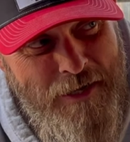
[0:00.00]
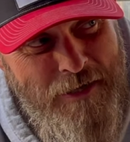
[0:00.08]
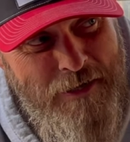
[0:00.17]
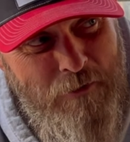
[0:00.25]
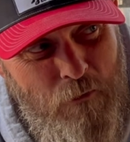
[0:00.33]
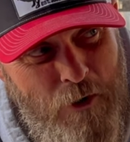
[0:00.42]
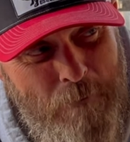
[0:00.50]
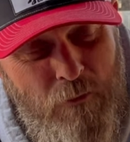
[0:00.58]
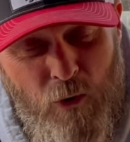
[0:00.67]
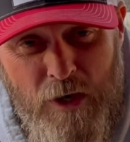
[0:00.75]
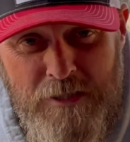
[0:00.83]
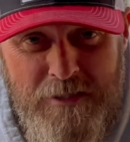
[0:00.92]
uh, one
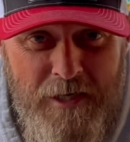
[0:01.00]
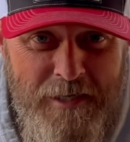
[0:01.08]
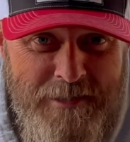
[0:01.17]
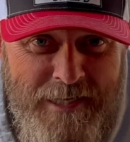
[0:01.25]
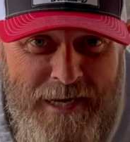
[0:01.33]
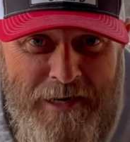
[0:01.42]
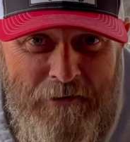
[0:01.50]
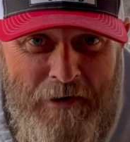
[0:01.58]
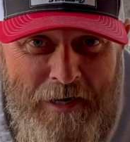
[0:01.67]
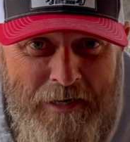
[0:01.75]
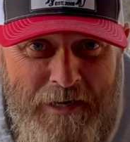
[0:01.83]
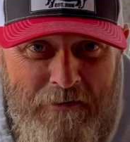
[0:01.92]
point to Gonzaga
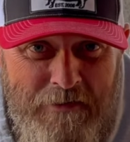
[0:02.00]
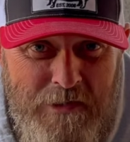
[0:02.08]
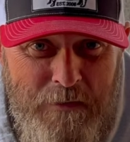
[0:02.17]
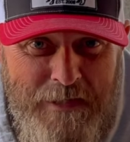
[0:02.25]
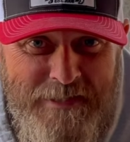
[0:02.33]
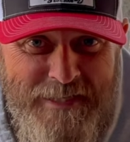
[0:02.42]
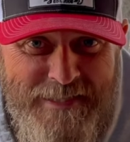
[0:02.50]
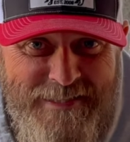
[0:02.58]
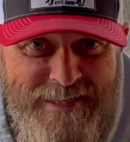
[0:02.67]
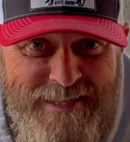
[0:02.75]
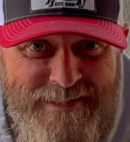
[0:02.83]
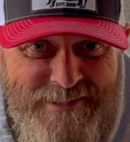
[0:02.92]
right now in the Sweet
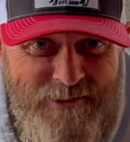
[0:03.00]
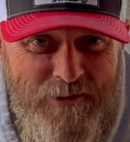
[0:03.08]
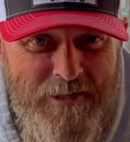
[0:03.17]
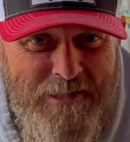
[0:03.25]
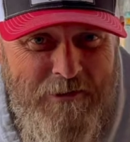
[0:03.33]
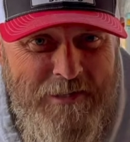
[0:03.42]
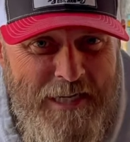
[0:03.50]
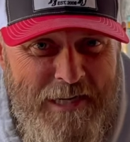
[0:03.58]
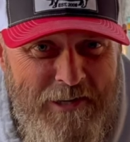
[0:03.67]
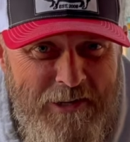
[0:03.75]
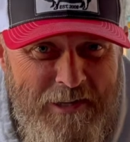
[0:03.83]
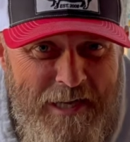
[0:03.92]
sixteen. So let's go take a
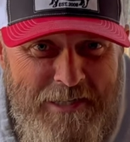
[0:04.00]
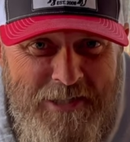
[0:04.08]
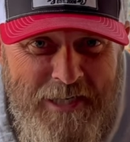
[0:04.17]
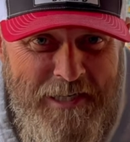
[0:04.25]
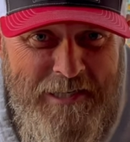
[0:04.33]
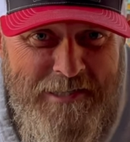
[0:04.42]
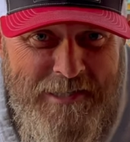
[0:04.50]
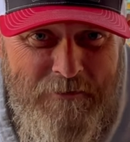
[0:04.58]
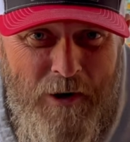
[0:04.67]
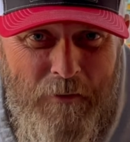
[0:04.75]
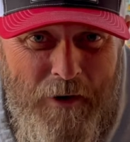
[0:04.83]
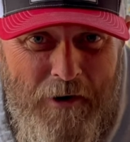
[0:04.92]
look at that chicken and see
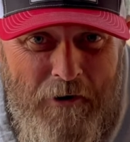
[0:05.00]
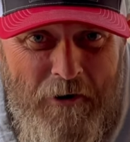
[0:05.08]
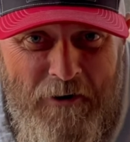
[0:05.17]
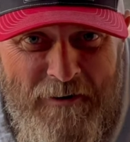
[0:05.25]
where we are.